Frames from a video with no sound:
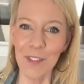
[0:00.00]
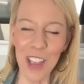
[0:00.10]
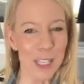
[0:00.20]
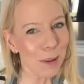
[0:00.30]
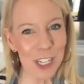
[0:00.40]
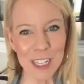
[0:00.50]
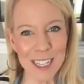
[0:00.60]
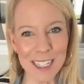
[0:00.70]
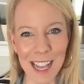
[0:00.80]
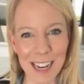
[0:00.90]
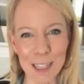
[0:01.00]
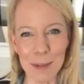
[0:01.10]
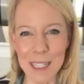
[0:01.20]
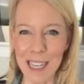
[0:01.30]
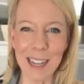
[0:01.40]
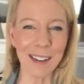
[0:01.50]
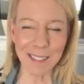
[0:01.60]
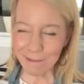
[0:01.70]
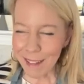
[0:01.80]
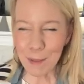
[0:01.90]
Facebook just isn't letting us be seen
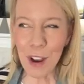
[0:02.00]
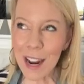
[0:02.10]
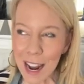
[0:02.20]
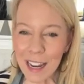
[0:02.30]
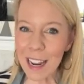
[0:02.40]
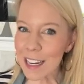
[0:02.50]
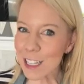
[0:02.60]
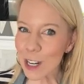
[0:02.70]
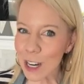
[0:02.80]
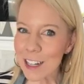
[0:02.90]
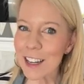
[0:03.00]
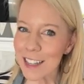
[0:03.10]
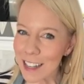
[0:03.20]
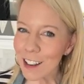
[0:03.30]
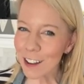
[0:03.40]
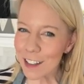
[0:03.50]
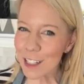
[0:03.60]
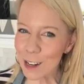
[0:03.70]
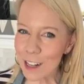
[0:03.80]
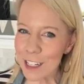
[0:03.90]
and I'm trying not to get discouraged. It's a little
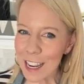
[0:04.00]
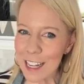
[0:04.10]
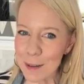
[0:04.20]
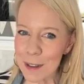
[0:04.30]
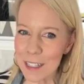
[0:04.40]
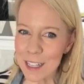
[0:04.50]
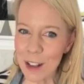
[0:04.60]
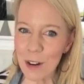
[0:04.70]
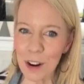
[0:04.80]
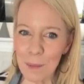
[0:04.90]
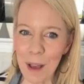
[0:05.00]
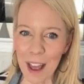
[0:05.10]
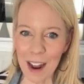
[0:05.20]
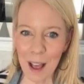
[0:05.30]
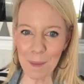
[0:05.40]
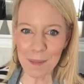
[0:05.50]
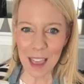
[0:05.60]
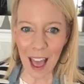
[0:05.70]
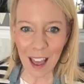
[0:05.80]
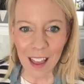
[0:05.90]
discouraging as a business owner, but um,
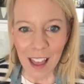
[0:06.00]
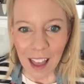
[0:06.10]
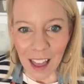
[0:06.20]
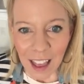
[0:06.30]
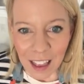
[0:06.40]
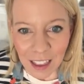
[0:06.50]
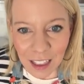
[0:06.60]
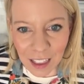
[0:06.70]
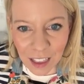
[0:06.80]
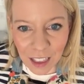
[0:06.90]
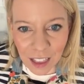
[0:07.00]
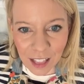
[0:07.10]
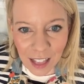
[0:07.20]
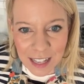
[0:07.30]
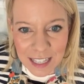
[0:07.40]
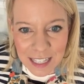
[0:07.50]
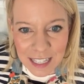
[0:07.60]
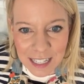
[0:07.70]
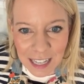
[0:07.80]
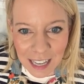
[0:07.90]
yeah let's
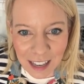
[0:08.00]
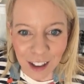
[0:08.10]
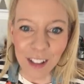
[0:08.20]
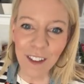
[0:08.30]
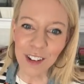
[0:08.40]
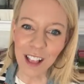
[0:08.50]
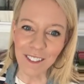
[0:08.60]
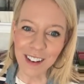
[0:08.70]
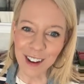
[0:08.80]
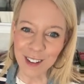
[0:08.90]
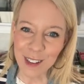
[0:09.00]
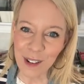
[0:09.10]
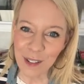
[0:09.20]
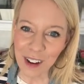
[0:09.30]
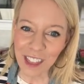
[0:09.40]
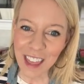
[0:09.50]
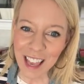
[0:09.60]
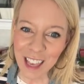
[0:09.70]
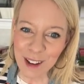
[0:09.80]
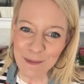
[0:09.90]
see. You love your live videos, so real.
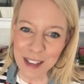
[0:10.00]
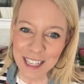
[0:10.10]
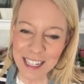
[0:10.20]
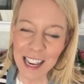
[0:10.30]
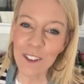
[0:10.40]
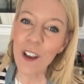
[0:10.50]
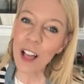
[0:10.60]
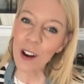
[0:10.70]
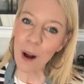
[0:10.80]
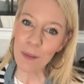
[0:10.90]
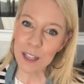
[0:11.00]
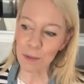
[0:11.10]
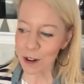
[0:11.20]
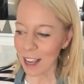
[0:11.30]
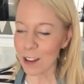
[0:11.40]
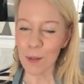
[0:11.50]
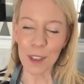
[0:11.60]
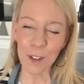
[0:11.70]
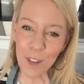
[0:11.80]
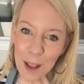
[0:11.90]
Thank you, Misty. If y'all are home this morning and you're
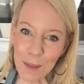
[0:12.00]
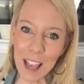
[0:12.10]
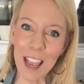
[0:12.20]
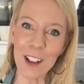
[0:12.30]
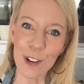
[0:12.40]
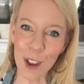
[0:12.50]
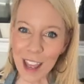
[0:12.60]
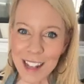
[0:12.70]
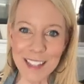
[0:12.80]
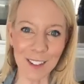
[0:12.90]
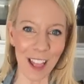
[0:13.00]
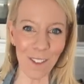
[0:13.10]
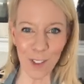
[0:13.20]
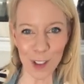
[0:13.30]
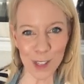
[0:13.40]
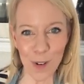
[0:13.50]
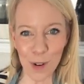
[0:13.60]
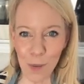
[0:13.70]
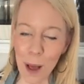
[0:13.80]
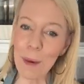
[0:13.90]
with your family and your kids and life feels
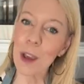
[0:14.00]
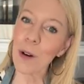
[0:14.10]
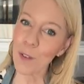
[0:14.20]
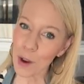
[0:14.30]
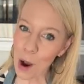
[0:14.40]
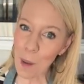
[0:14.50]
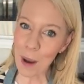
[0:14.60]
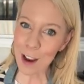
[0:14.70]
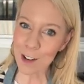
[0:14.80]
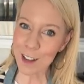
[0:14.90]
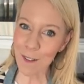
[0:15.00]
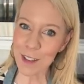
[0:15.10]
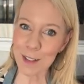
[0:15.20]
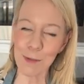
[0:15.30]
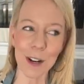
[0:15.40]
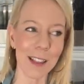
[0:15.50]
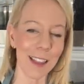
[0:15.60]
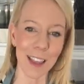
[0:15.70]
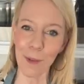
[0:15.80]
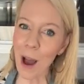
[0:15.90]
overwhelming, or if you're home by yourself this morning
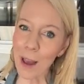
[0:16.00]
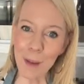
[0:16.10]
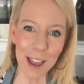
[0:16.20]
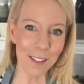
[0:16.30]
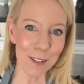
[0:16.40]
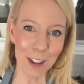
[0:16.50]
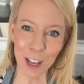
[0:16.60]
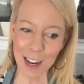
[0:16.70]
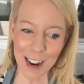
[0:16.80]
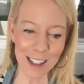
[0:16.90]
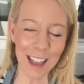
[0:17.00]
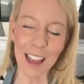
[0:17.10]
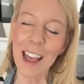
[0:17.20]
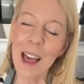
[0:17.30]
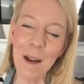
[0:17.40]
and thinking, why am I even cooking anything?